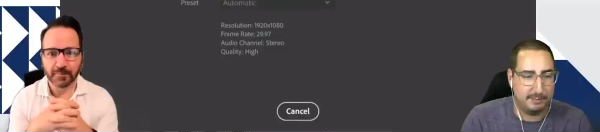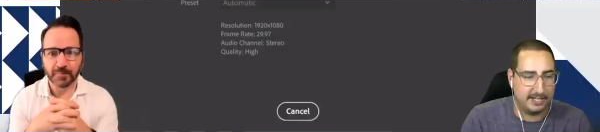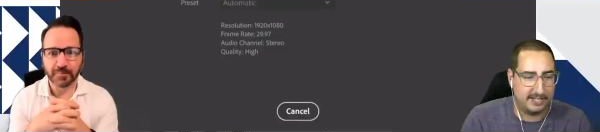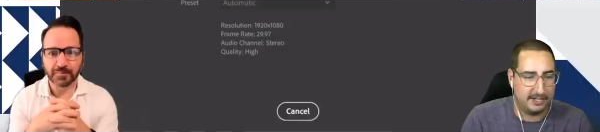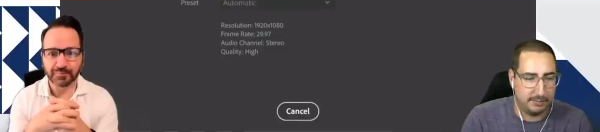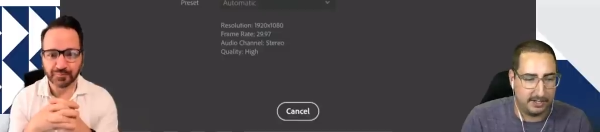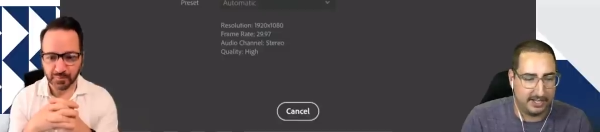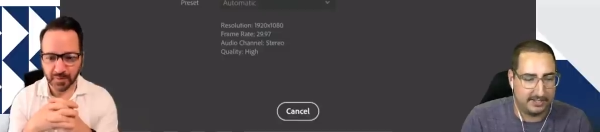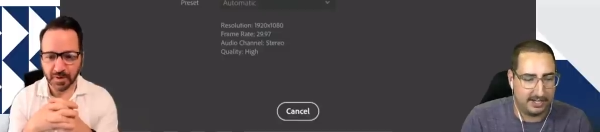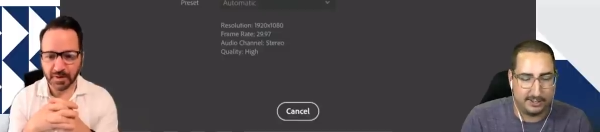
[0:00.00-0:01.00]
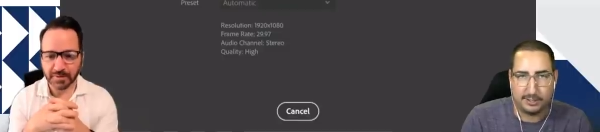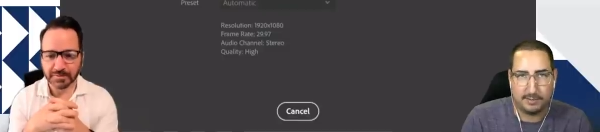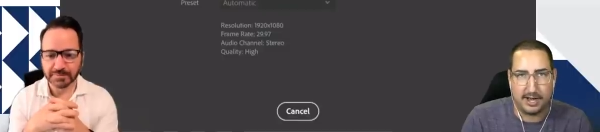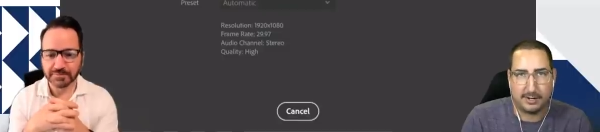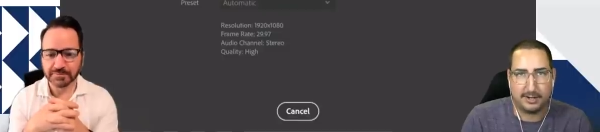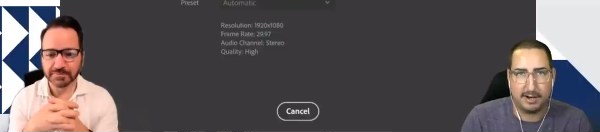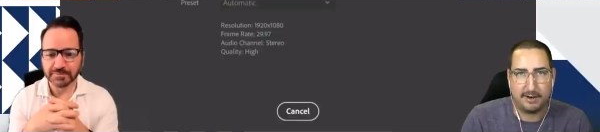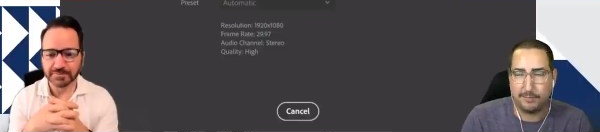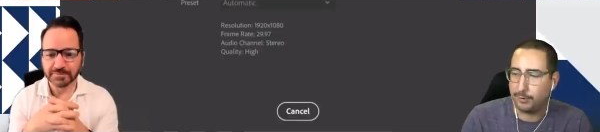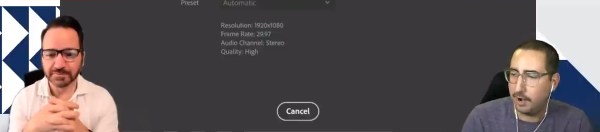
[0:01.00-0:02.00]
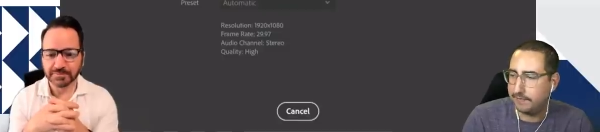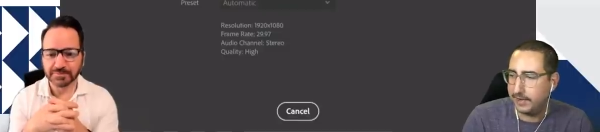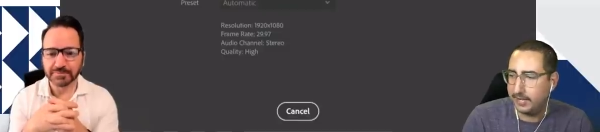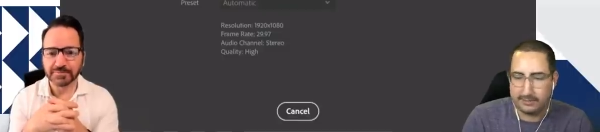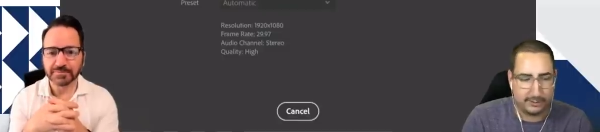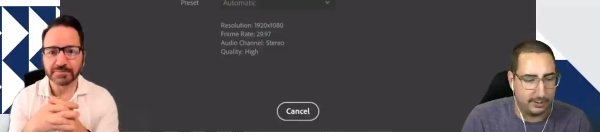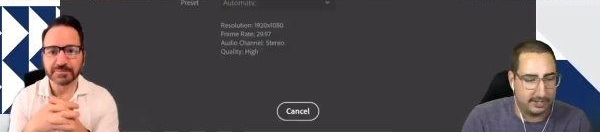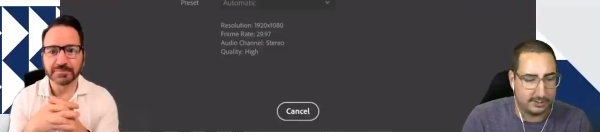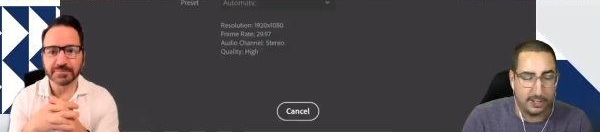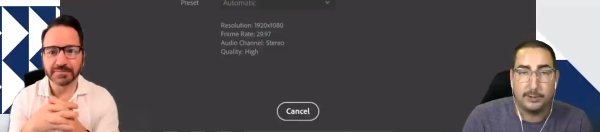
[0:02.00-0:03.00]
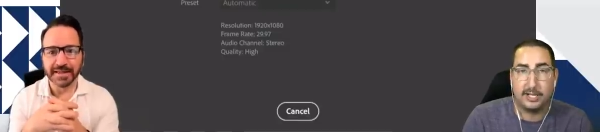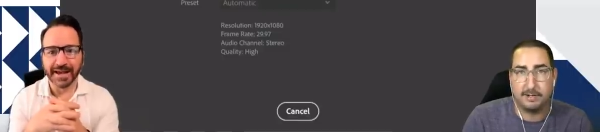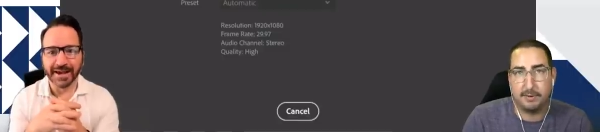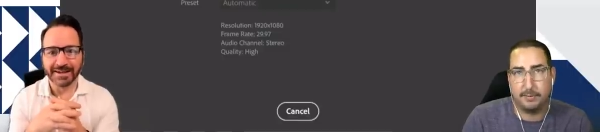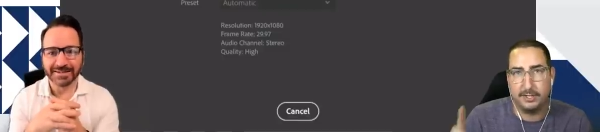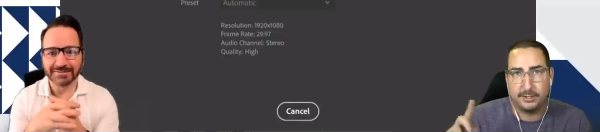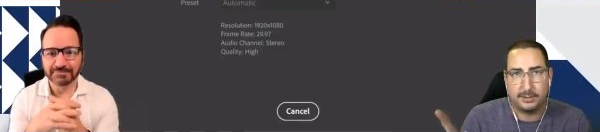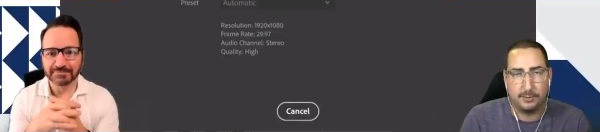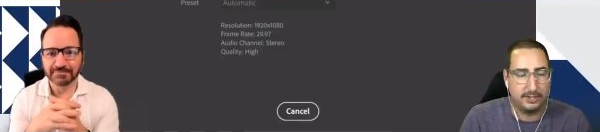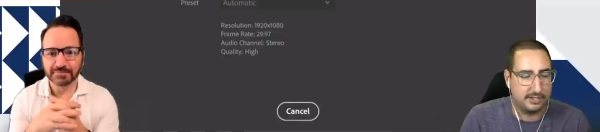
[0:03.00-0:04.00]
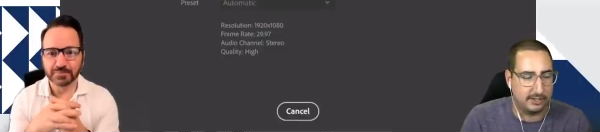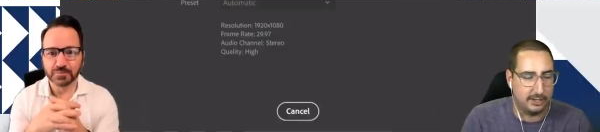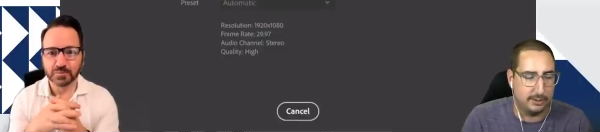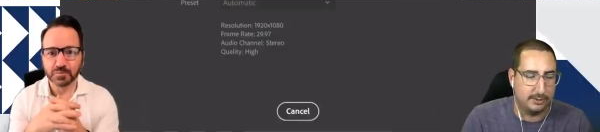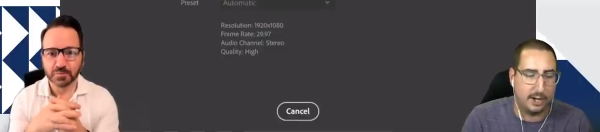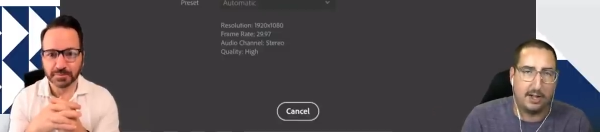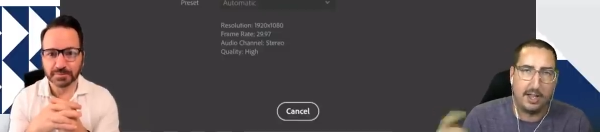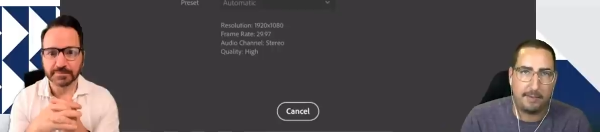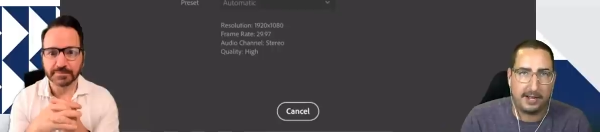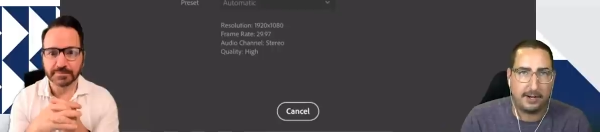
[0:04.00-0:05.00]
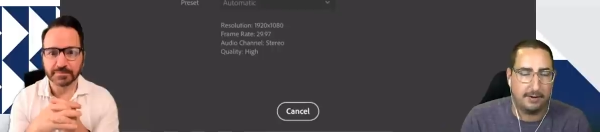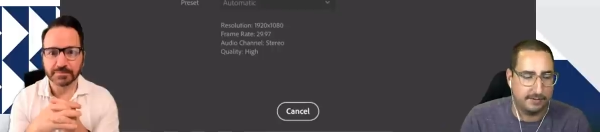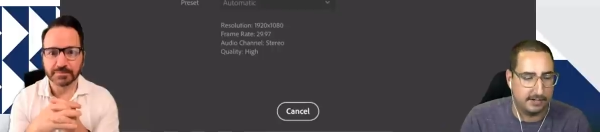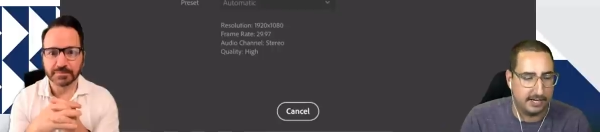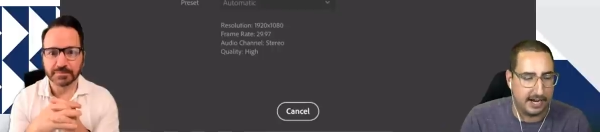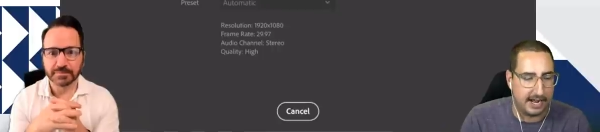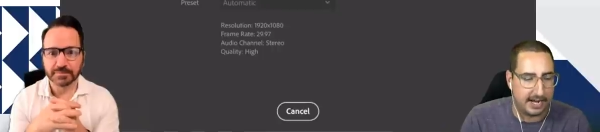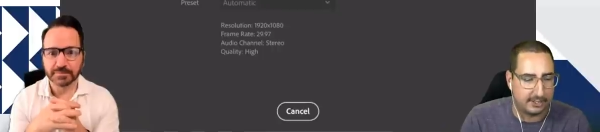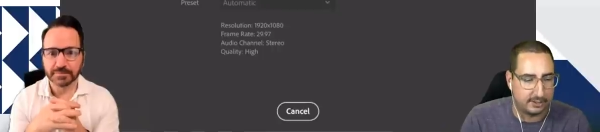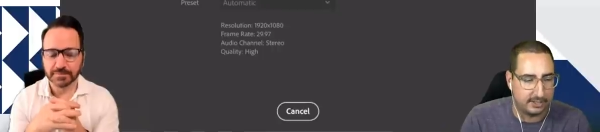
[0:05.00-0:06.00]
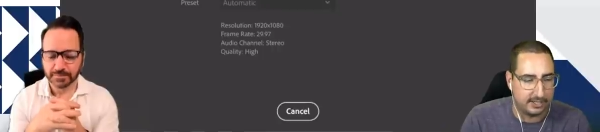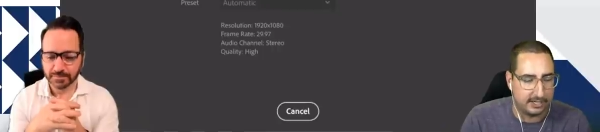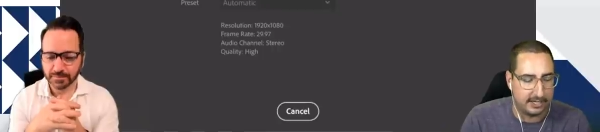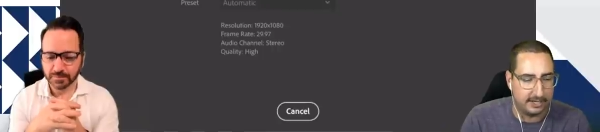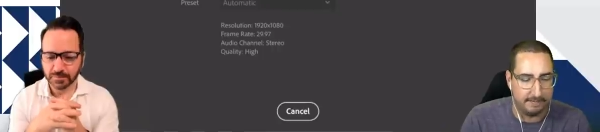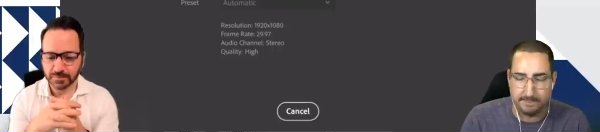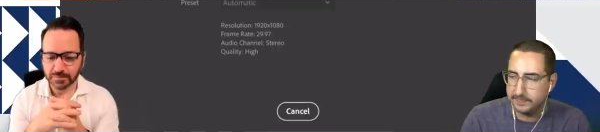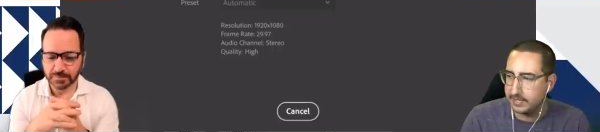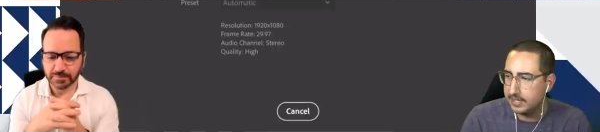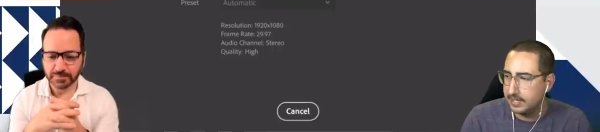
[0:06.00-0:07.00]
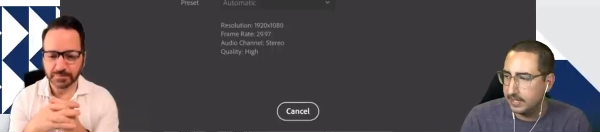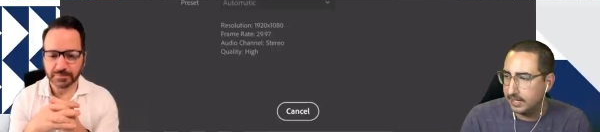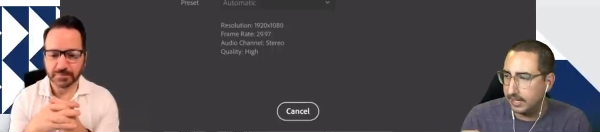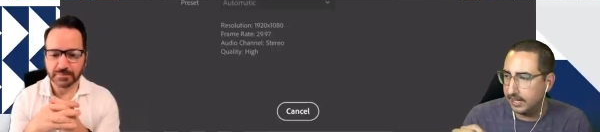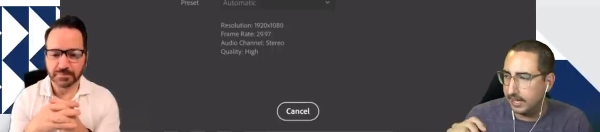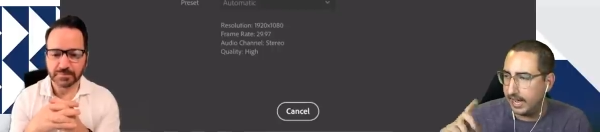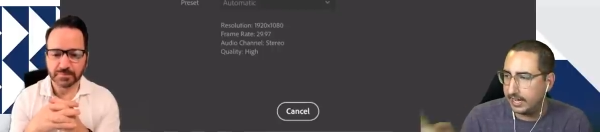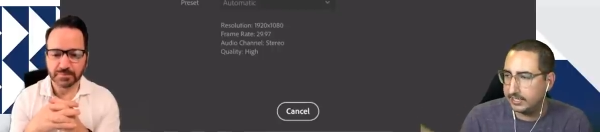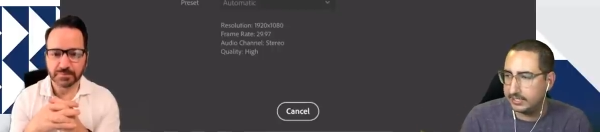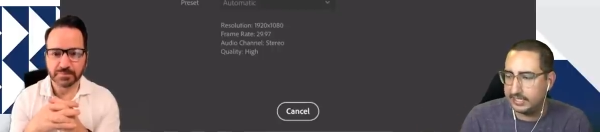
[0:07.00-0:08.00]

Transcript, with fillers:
Speaker 1: because I realized that I took the background out of a raw file. So it's loading, but once it loads, I'll hop back over. And I actually, as